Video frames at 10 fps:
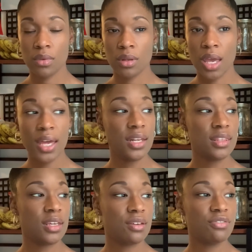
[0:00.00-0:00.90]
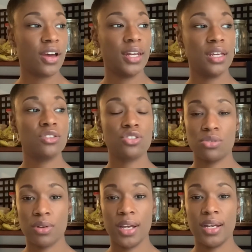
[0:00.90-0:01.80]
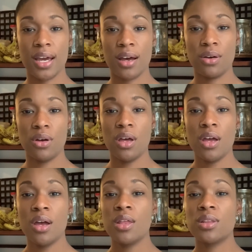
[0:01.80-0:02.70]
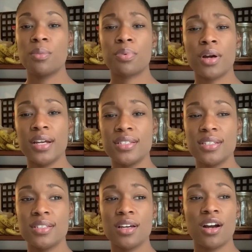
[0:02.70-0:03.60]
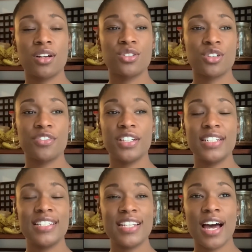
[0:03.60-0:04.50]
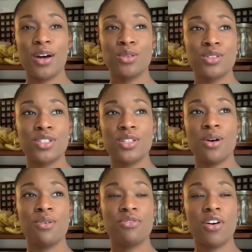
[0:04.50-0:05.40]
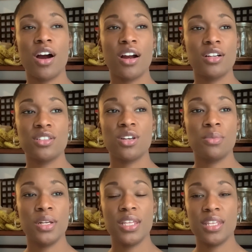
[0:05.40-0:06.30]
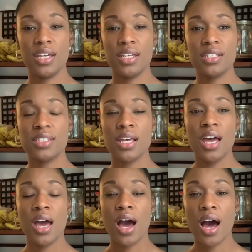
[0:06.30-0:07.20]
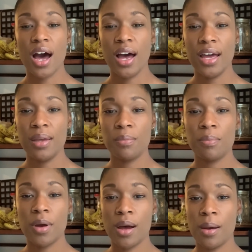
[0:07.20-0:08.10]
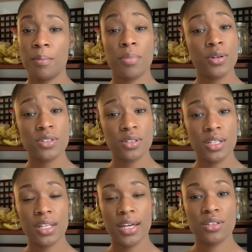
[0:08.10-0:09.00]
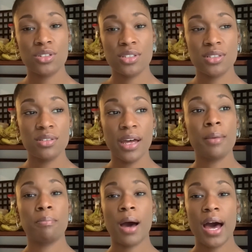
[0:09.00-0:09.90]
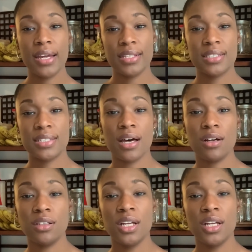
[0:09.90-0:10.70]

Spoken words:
anything financial right now, the prices are driven down so far on so many things. I personally like to buy and sell